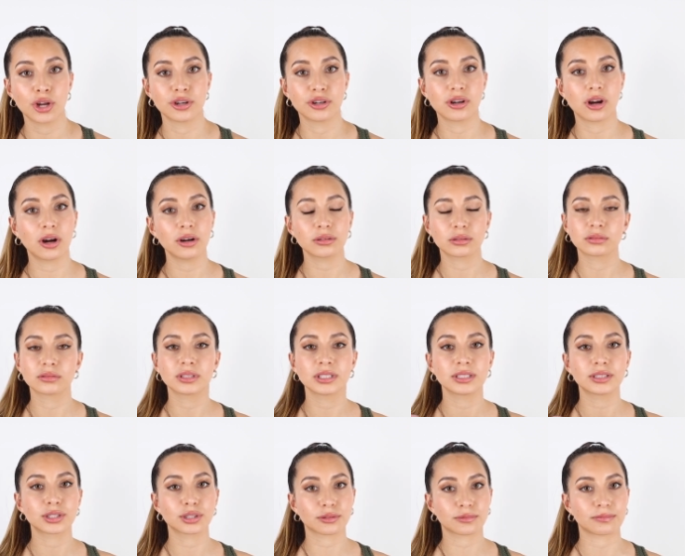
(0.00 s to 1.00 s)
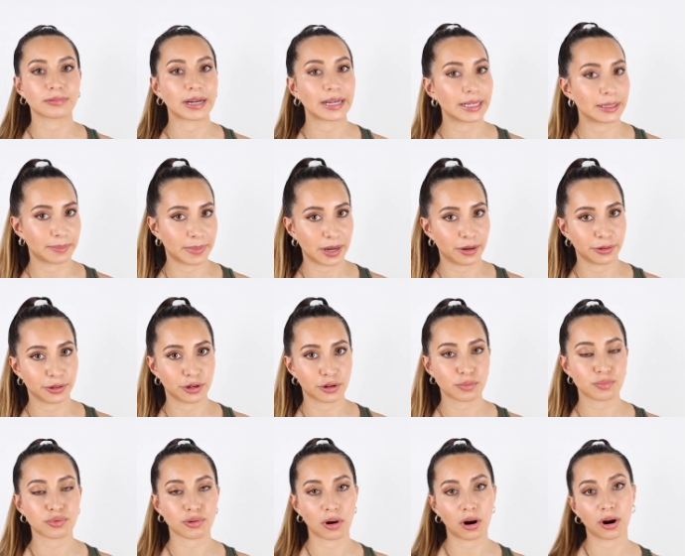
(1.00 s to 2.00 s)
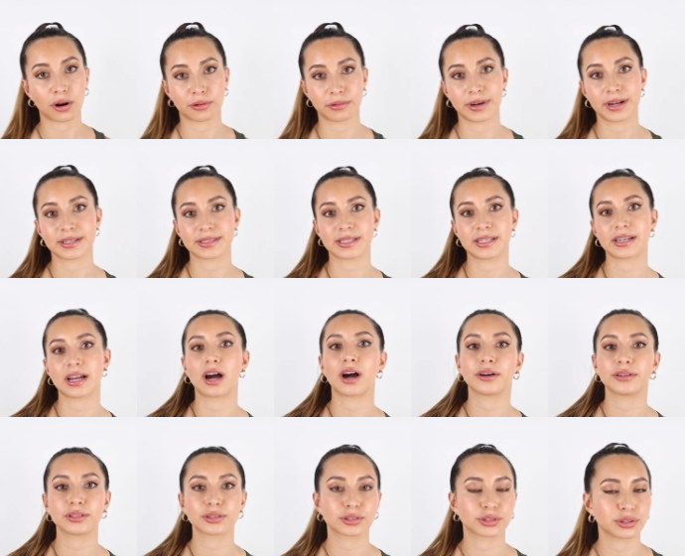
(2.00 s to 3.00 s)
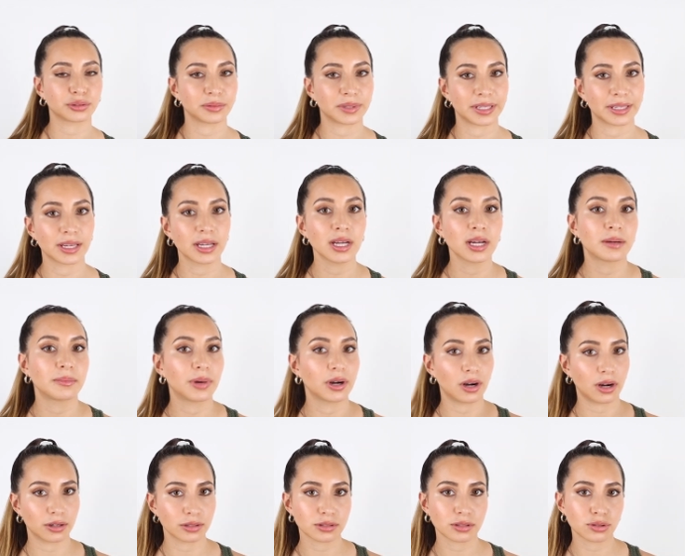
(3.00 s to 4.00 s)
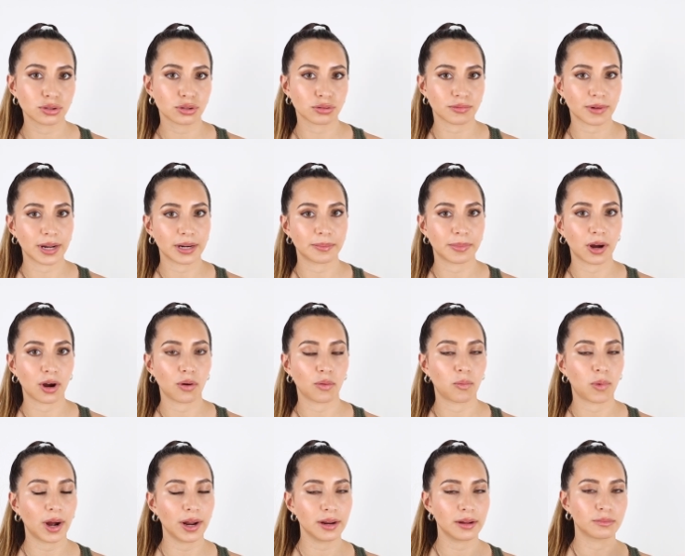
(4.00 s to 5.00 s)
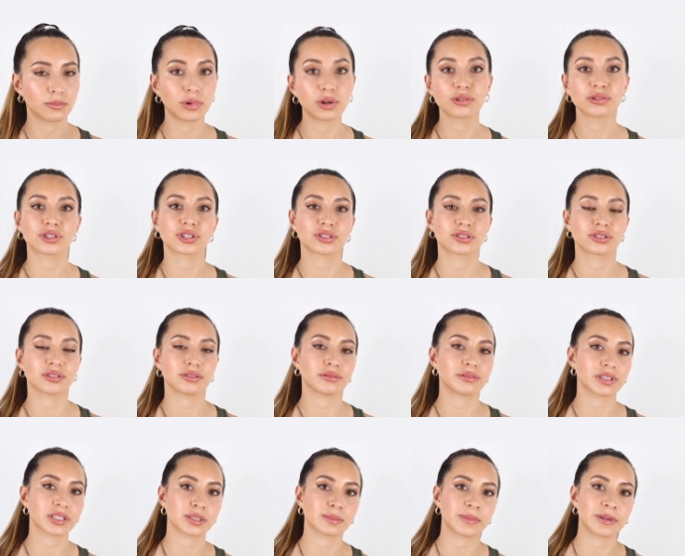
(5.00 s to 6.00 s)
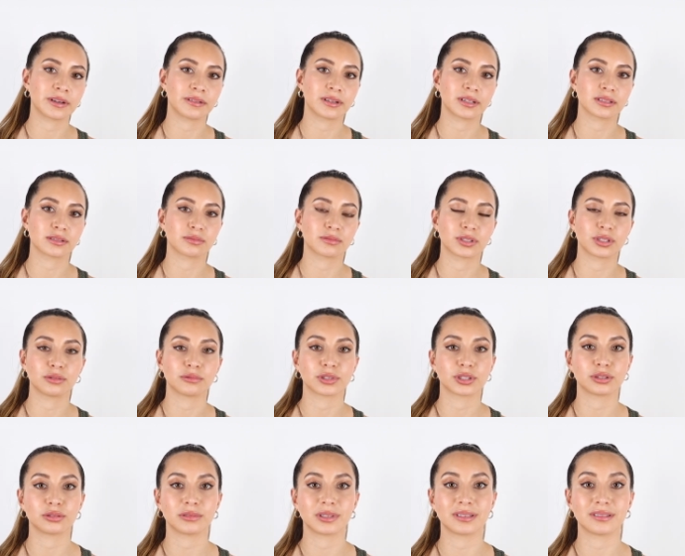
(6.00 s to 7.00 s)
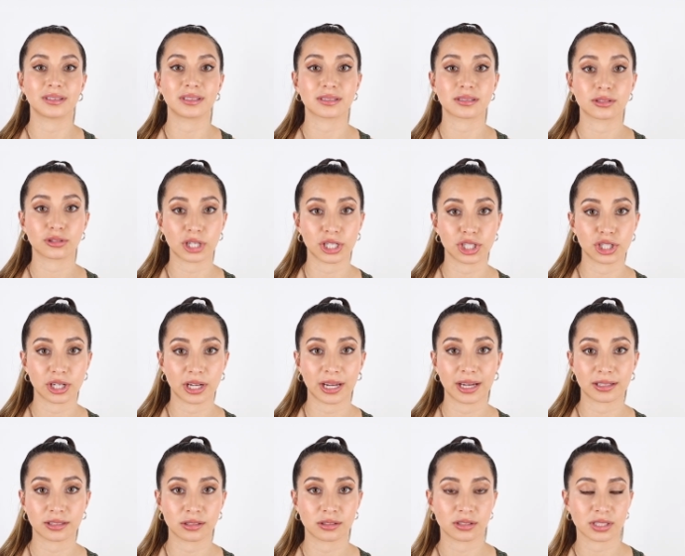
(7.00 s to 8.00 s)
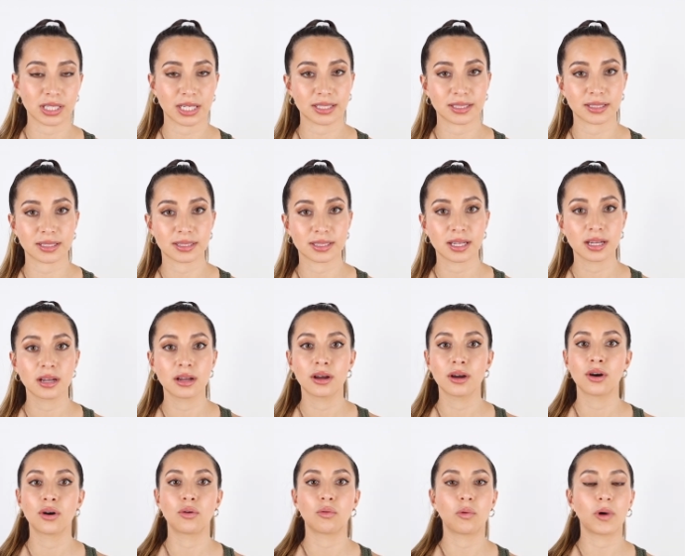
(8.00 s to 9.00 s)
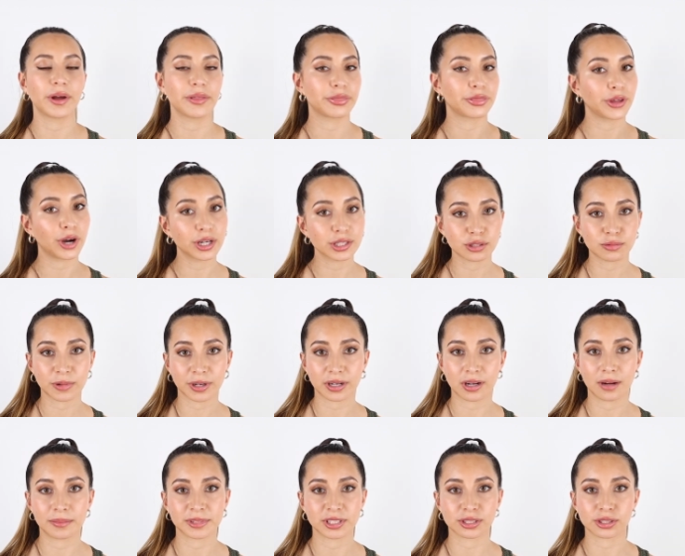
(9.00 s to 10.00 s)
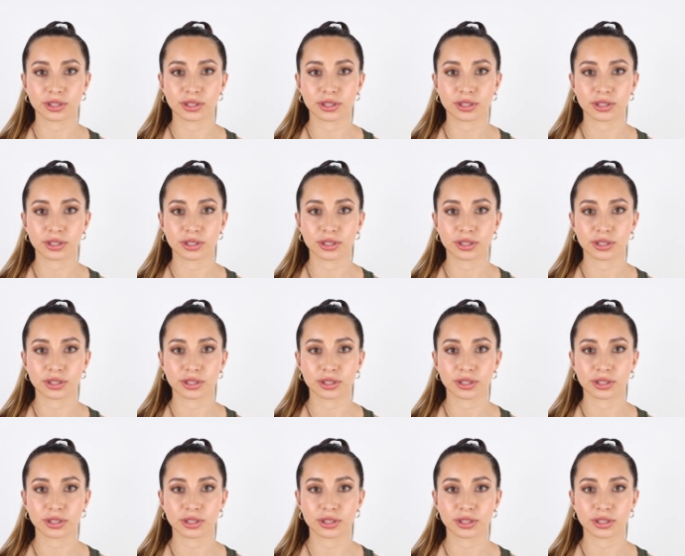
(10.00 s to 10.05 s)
not only to write about your progress and how you're doing but also to write about what emotions you experienced when you were doing these stretching exercises what thoughts were coming